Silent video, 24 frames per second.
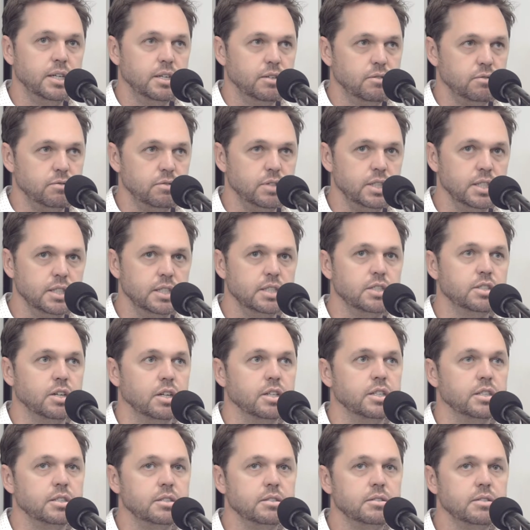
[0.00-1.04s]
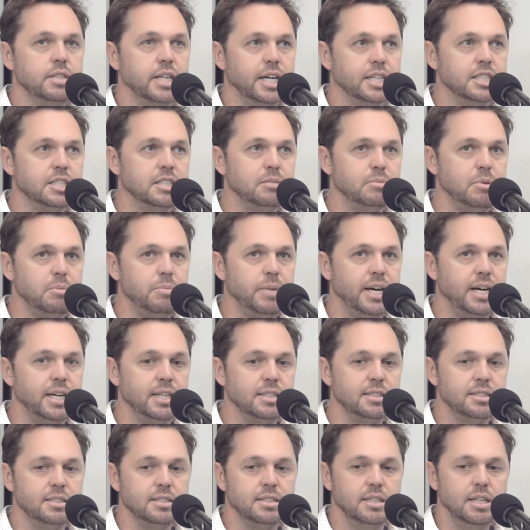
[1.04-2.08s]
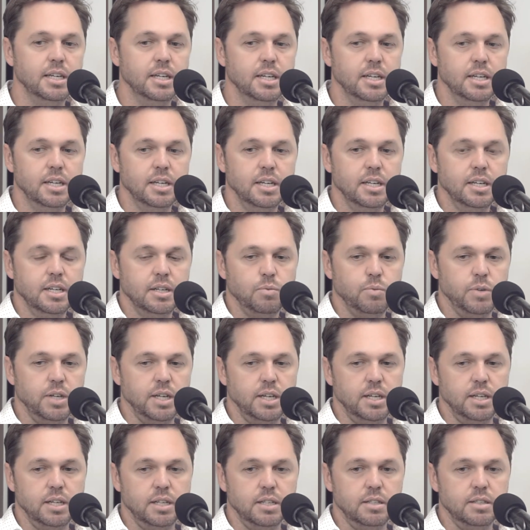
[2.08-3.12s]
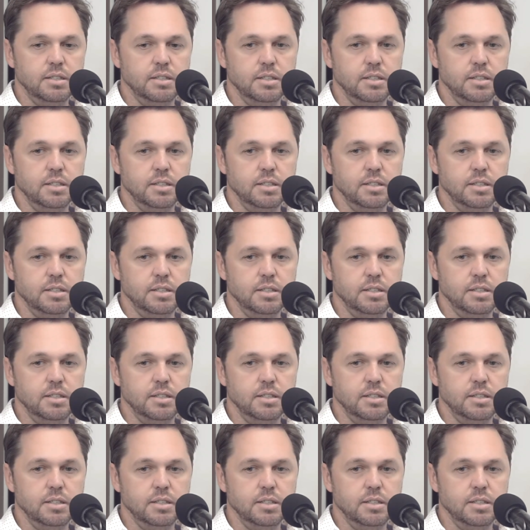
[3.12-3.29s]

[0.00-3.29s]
really solid customer base. We